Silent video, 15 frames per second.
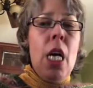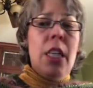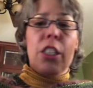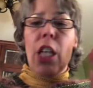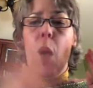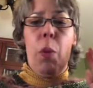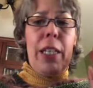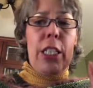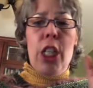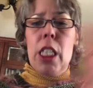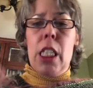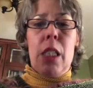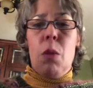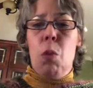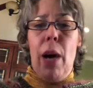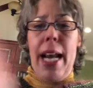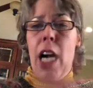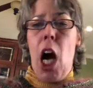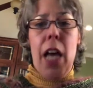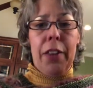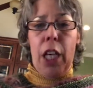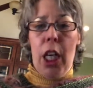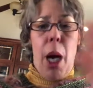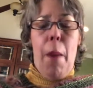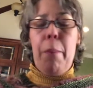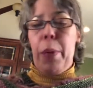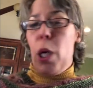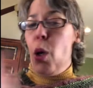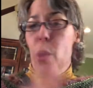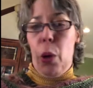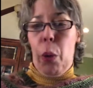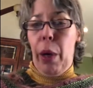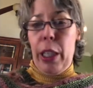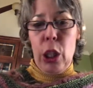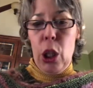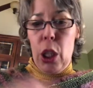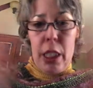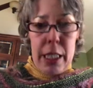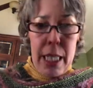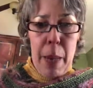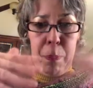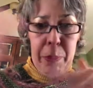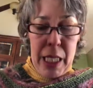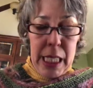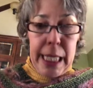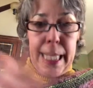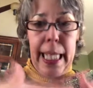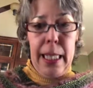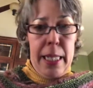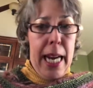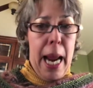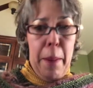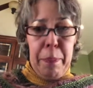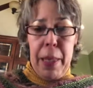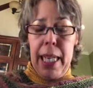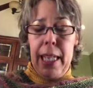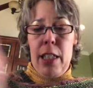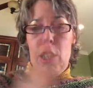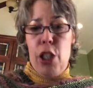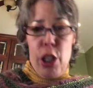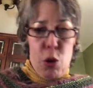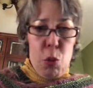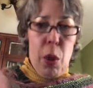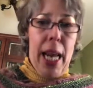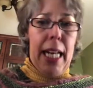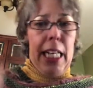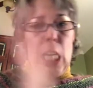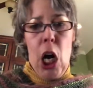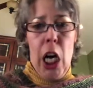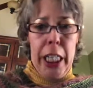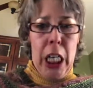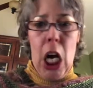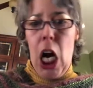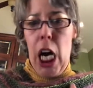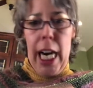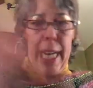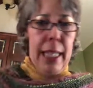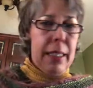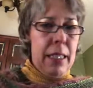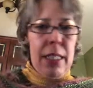So we just went on the computer and looked up this kidnapping and just read it online.